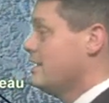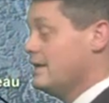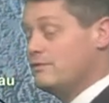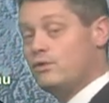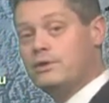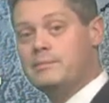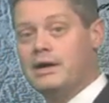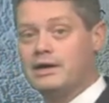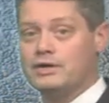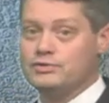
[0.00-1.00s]
and the 40-mile
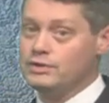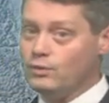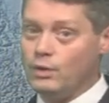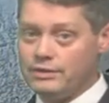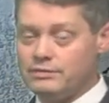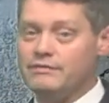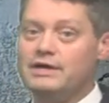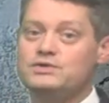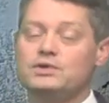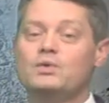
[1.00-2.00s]
country, your weather
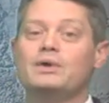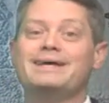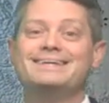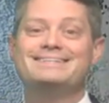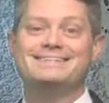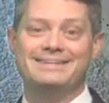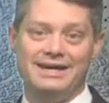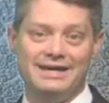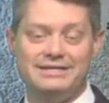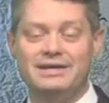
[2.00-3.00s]
advisory will end
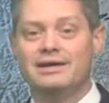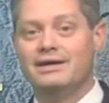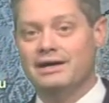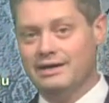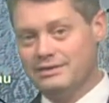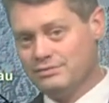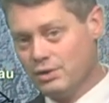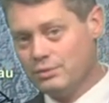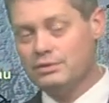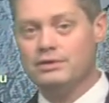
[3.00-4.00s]
tonight.
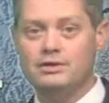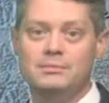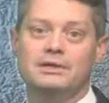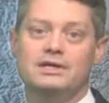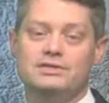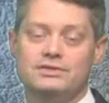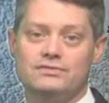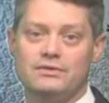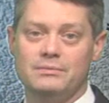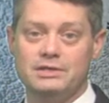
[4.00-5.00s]
Total accumulations
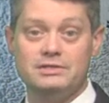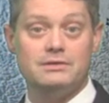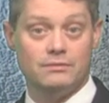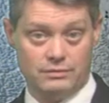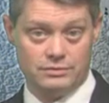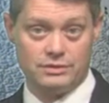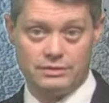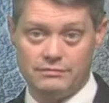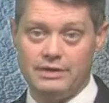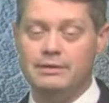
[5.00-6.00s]
from this certain
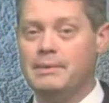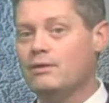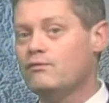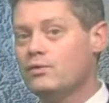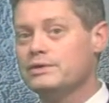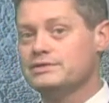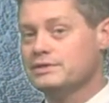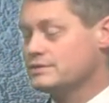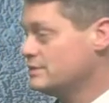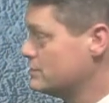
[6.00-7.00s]
event, about 4 to
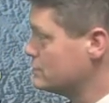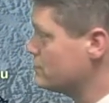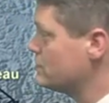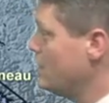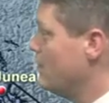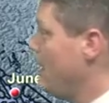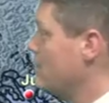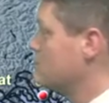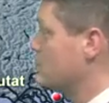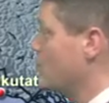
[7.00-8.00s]
6 inches of snow.
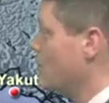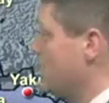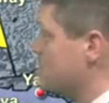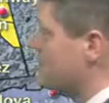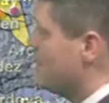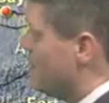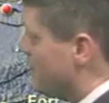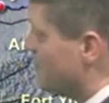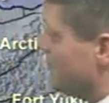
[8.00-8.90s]
Out to the west, a little